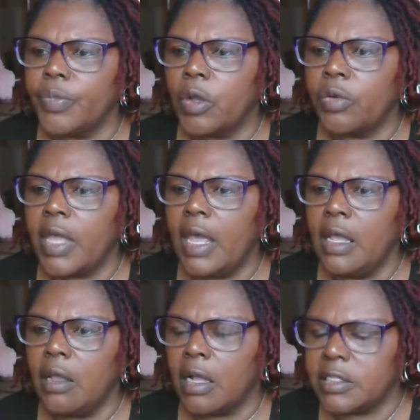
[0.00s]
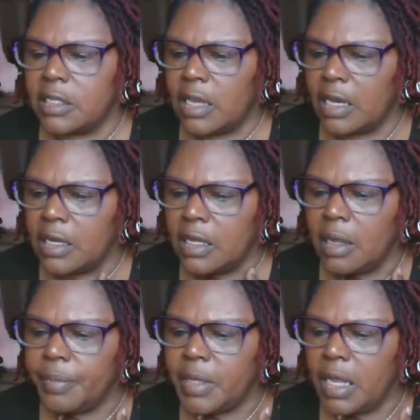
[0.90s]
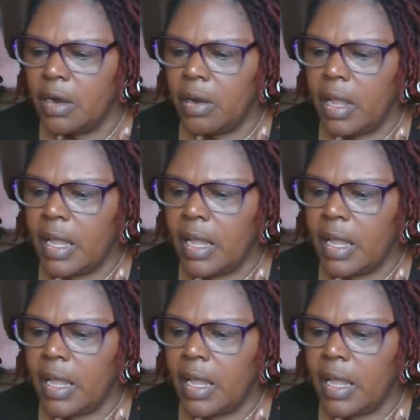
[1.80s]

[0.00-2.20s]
Okay, y'all see that link up there?